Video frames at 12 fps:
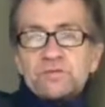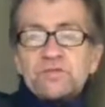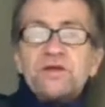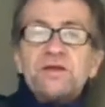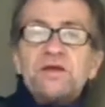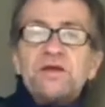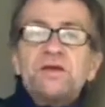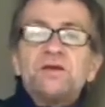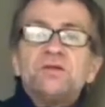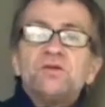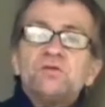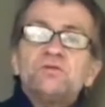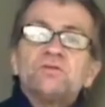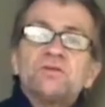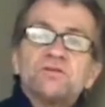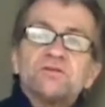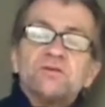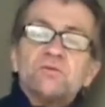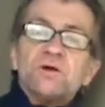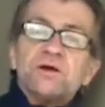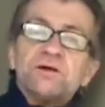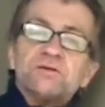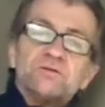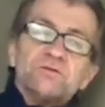Then He can use us in a
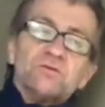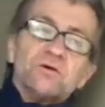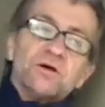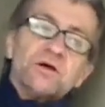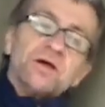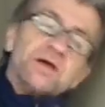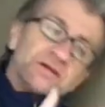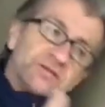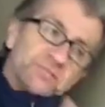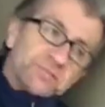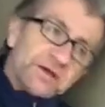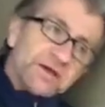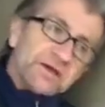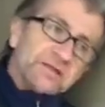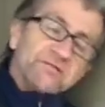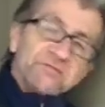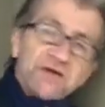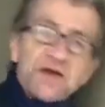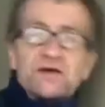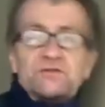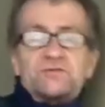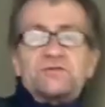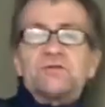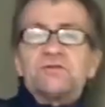way to explain the
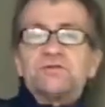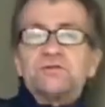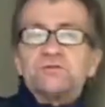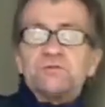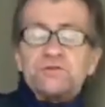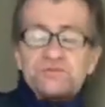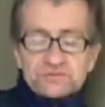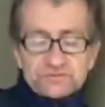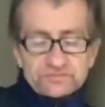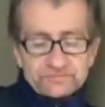facts of the situation.